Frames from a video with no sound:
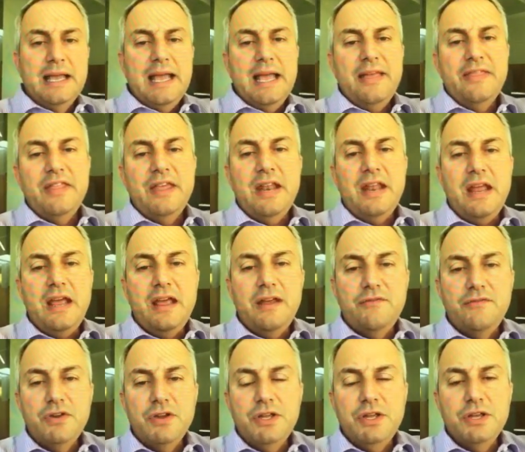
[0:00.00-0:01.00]
And then
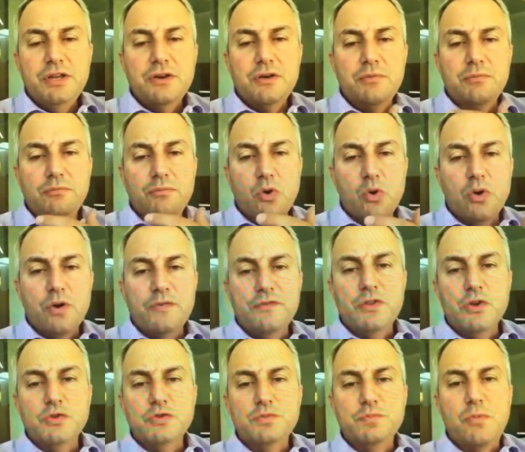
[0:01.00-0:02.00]
every year, more
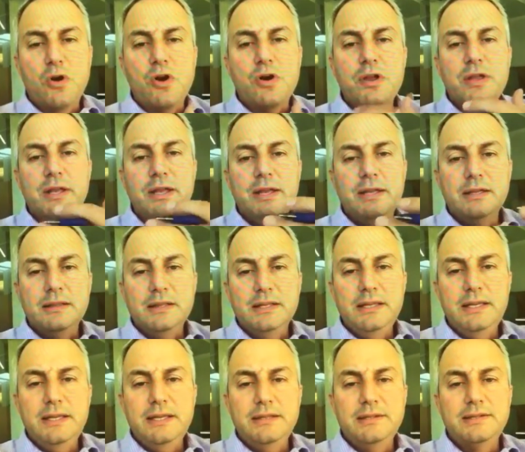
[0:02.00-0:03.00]
of those marketing
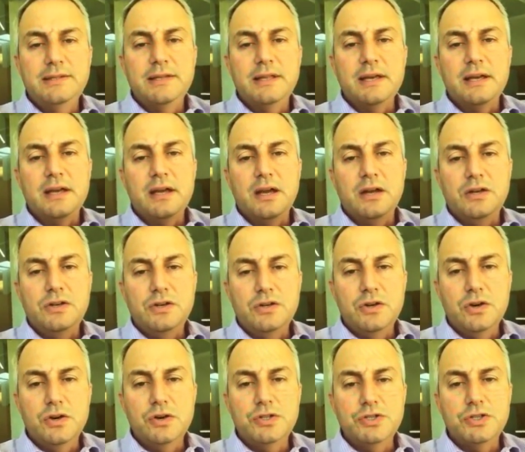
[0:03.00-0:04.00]
leads that got
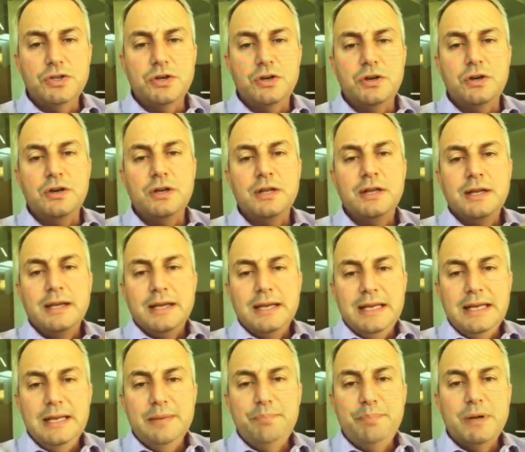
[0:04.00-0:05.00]
nurtured,
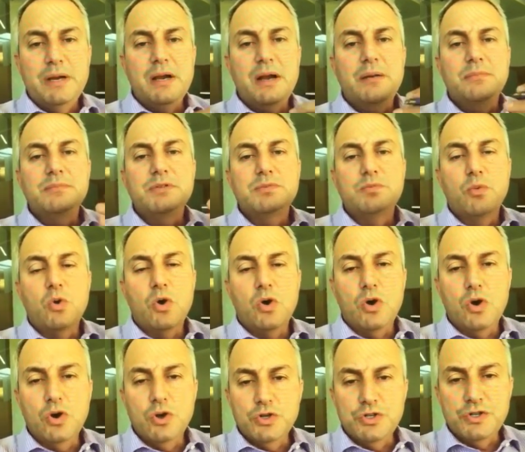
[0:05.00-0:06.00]
it becomes more
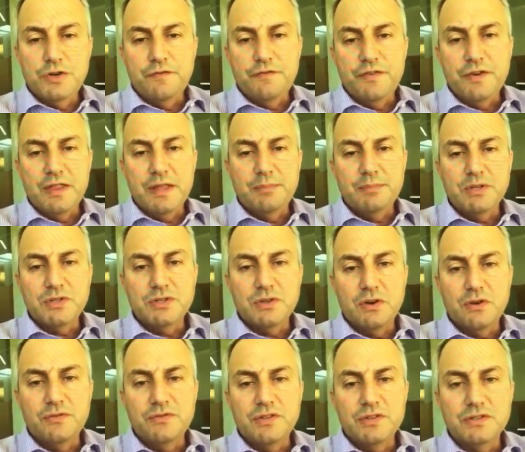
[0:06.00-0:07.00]
urgent for them to
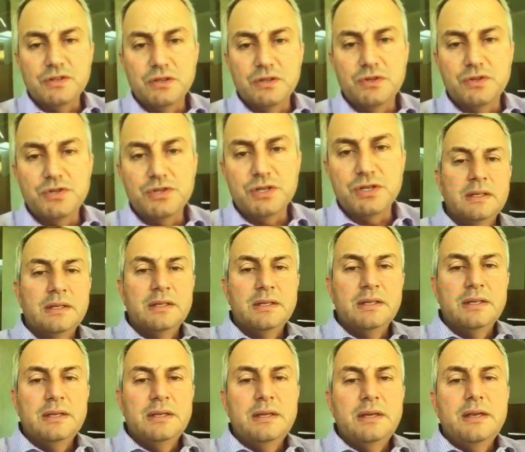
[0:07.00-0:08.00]
solve the solution.
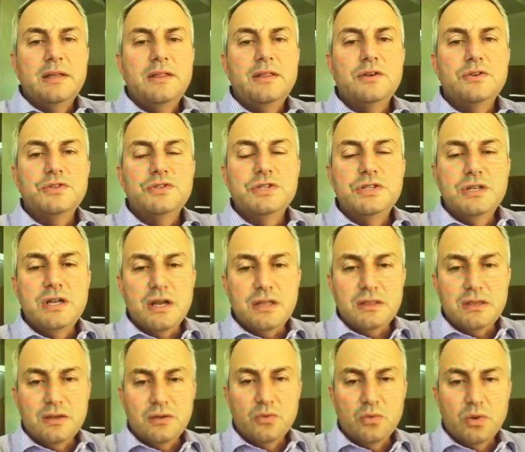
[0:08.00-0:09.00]
There's
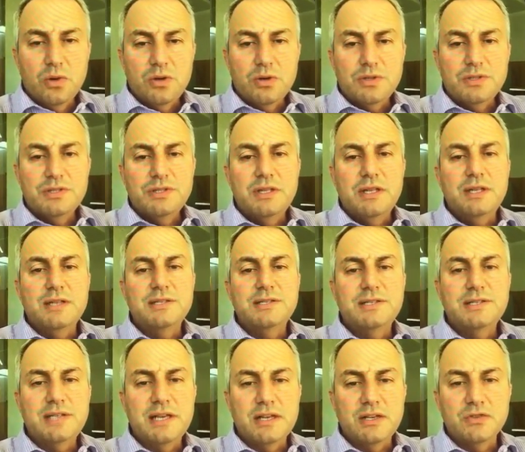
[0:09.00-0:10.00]
nothing worse than a
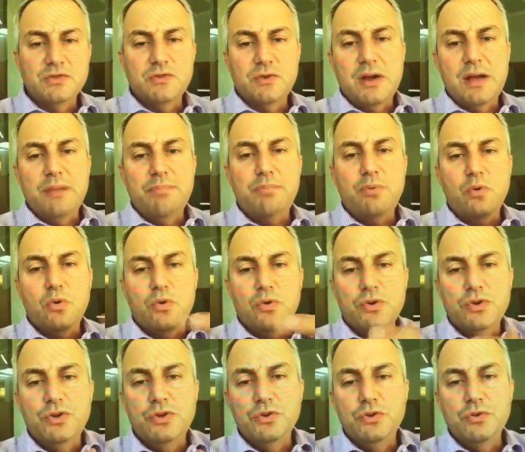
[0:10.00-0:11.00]
sales rep
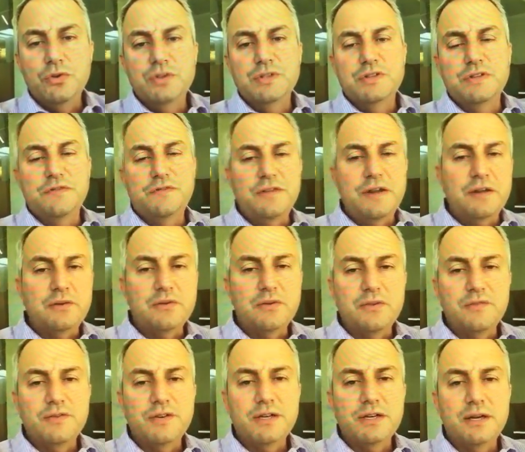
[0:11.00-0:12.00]
or you as the
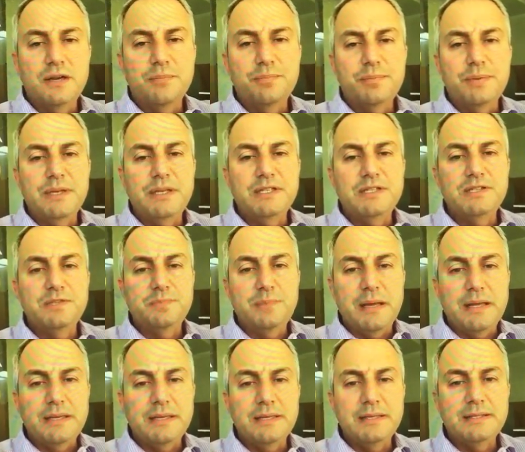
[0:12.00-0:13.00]
founder of a company
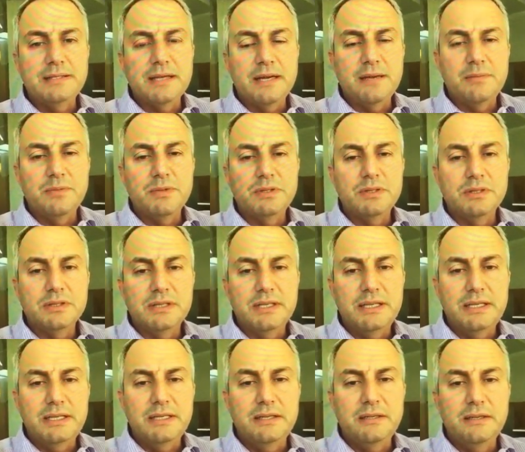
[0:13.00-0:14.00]
spending time with the
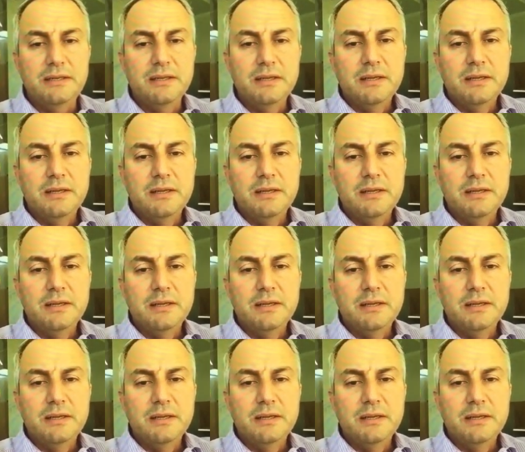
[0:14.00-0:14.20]
lead